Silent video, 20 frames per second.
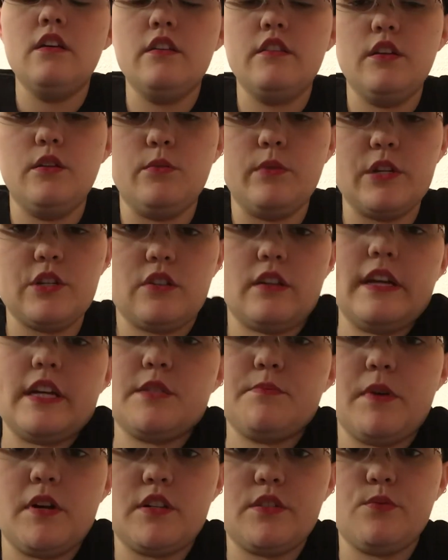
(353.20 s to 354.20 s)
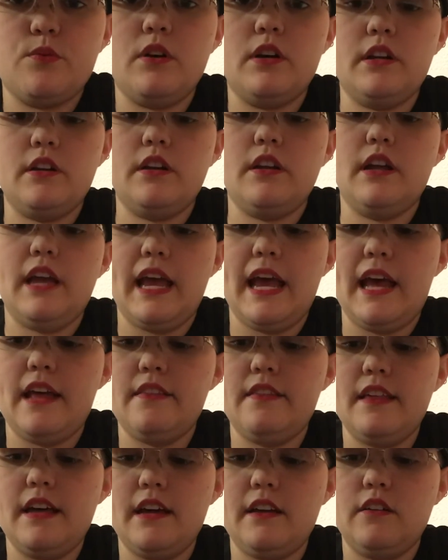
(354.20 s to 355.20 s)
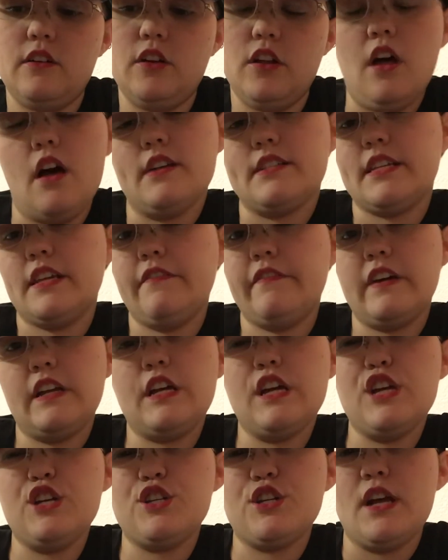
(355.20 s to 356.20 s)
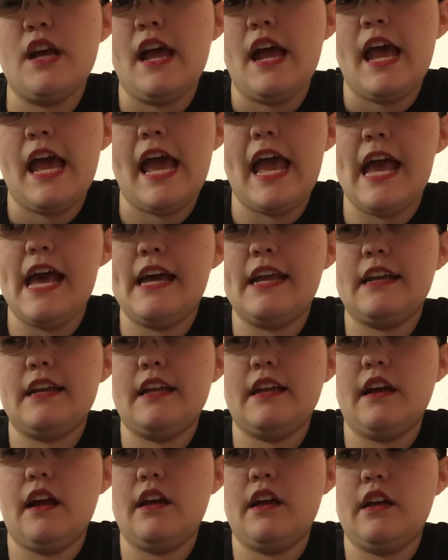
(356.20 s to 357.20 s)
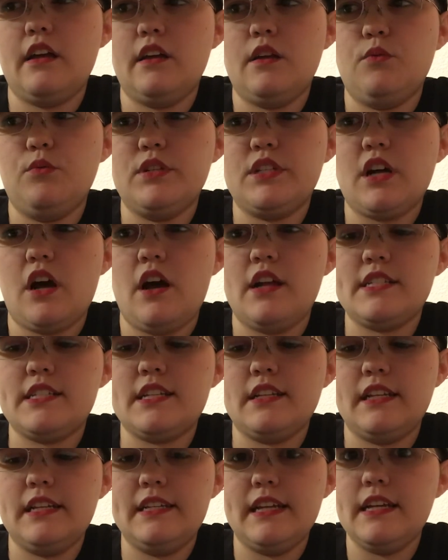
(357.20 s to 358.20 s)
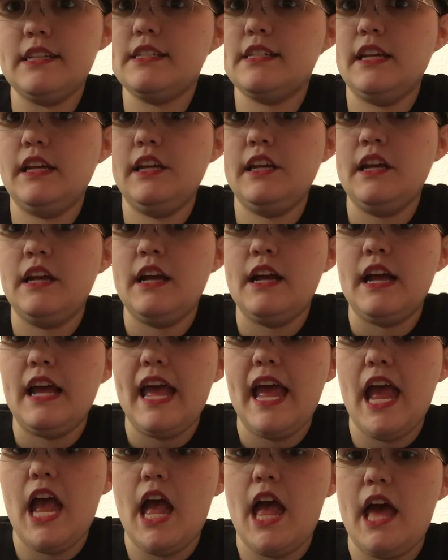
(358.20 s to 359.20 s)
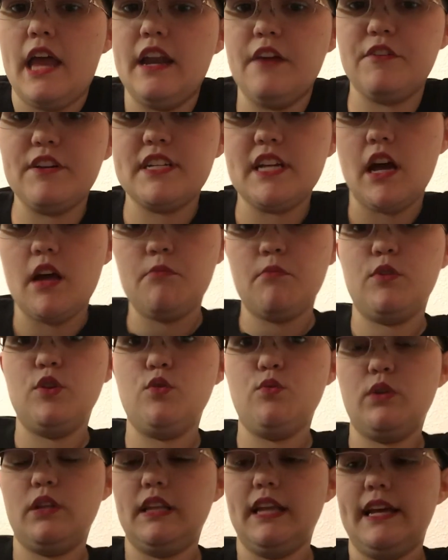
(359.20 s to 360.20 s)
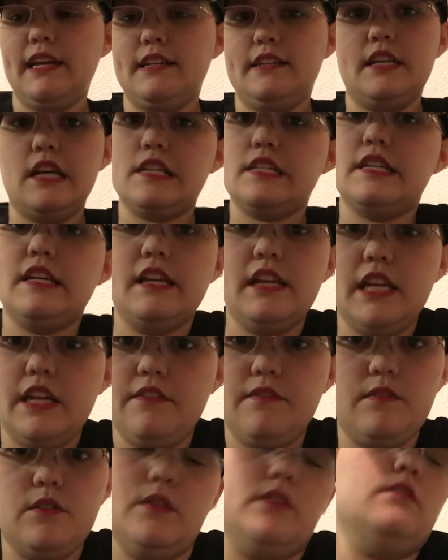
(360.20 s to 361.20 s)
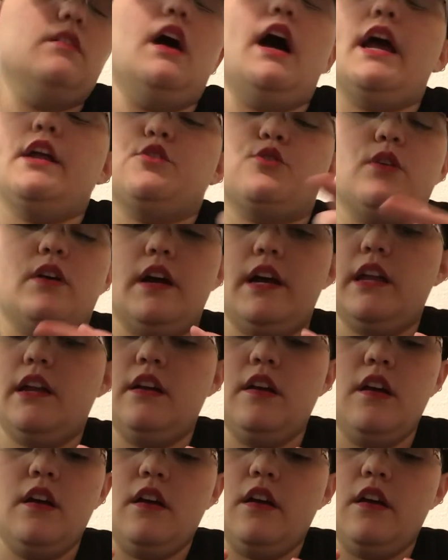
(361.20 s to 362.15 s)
The original Xbox One had that glossy finish, and it was constantly dusty. And every time you would like dust it, I tried